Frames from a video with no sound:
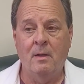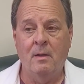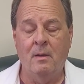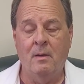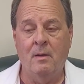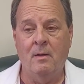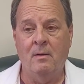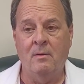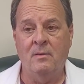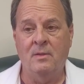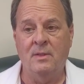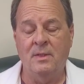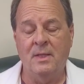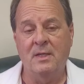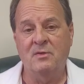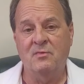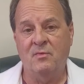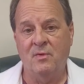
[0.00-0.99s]
And
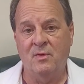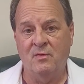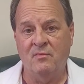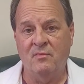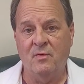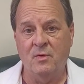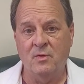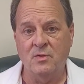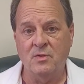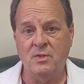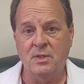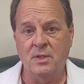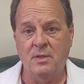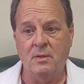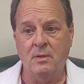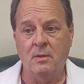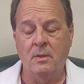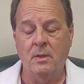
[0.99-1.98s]
that's for the first
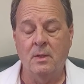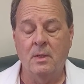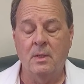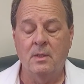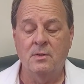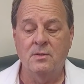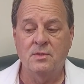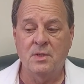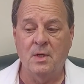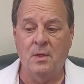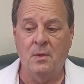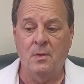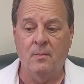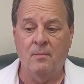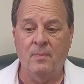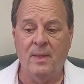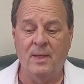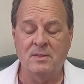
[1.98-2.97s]
year.
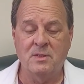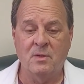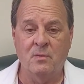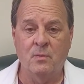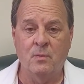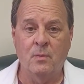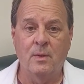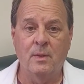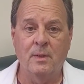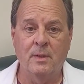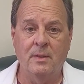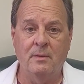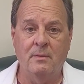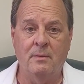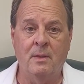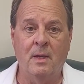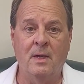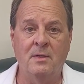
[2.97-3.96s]
So that's a really
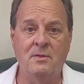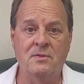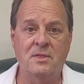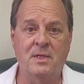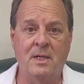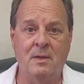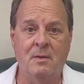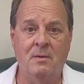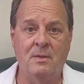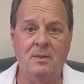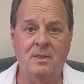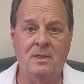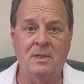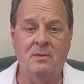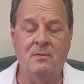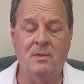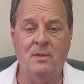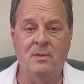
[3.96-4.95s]
nice
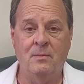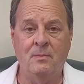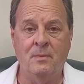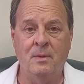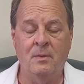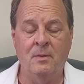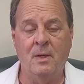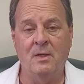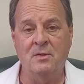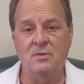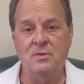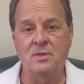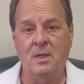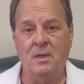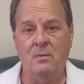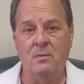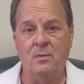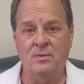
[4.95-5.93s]
guarantee that you're not
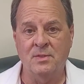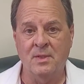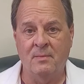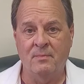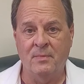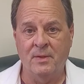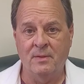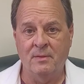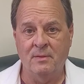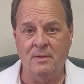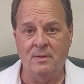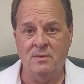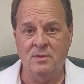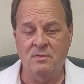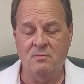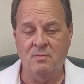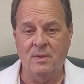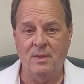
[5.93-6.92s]
stuck with something that
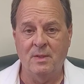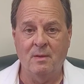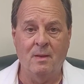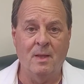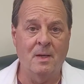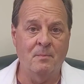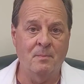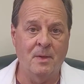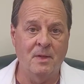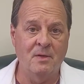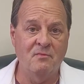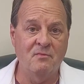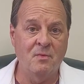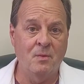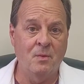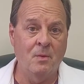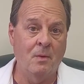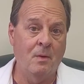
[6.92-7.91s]
you paid a lot of money
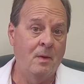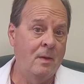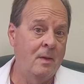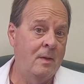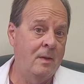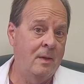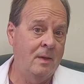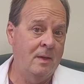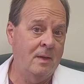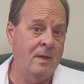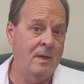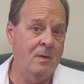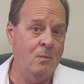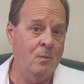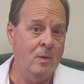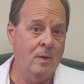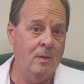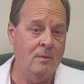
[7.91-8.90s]
for and
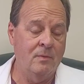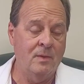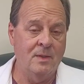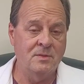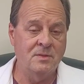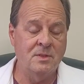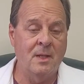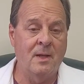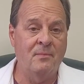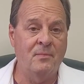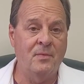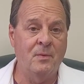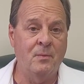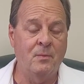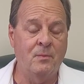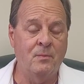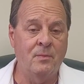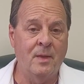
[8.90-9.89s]
can't wear it. That's not
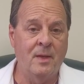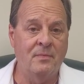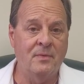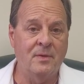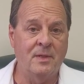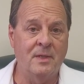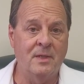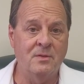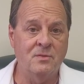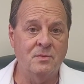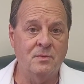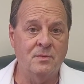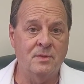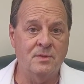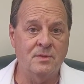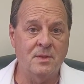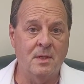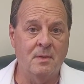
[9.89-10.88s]
the case with
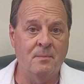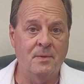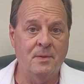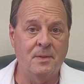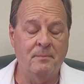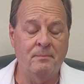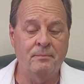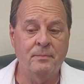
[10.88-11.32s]
this company.